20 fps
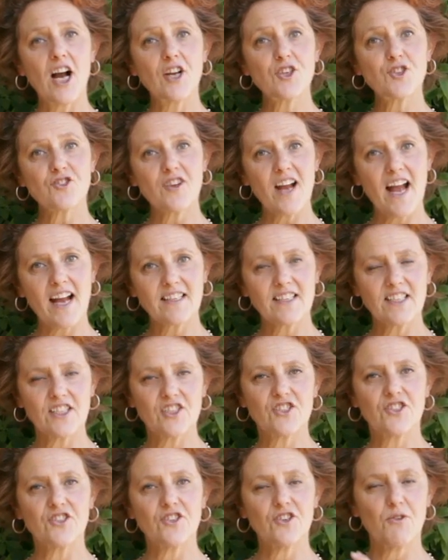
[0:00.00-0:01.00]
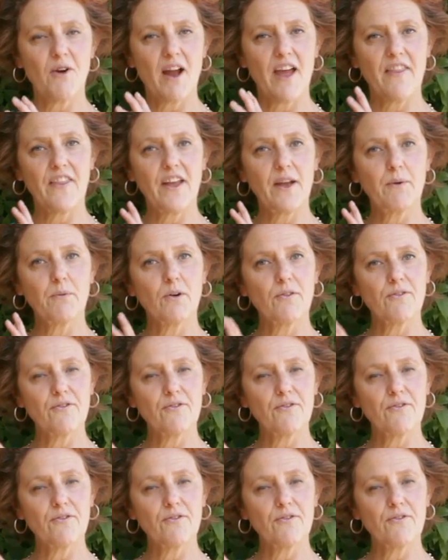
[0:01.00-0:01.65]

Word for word: attracted to and they will